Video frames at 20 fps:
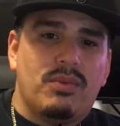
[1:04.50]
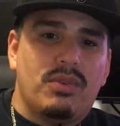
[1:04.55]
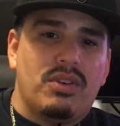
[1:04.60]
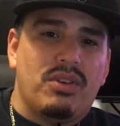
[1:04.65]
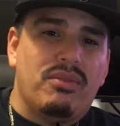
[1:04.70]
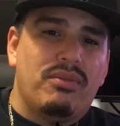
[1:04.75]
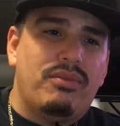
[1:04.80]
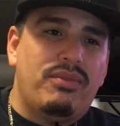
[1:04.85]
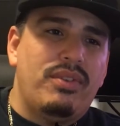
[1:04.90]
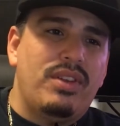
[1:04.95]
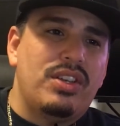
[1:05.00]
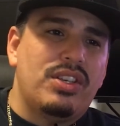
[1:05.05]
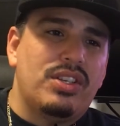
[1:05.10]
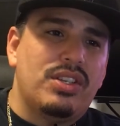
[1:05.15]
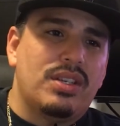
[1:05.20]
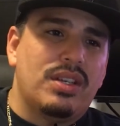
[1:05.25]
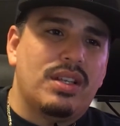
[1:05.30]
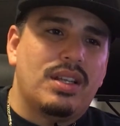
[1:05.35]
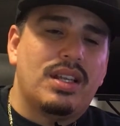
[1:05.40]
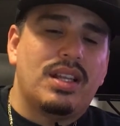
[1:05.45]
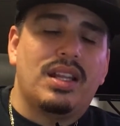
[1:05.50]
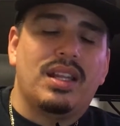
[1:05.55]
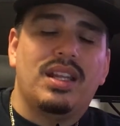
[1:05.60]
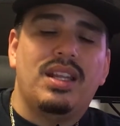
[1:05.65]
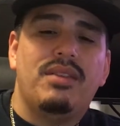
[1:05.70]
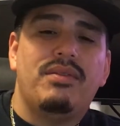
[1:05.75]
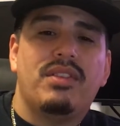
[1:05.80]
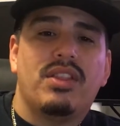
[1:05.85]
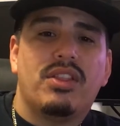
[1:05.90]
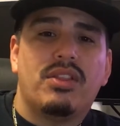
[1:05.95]
where your fish could
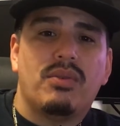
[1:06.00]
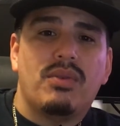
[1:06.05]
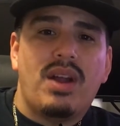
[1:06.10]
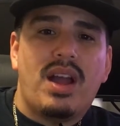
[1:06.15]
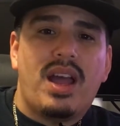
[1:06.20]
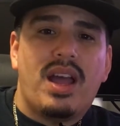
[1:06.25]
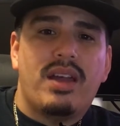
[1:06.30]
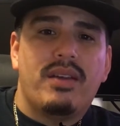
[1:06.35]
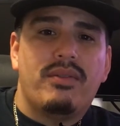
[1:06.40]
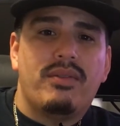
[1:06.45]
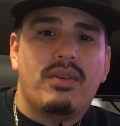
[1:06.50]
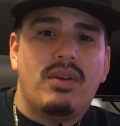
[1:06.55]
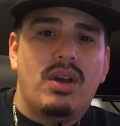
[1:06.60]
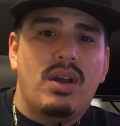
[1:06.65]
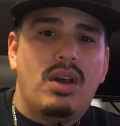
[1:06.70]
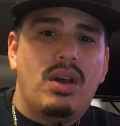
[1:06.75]
live and thrive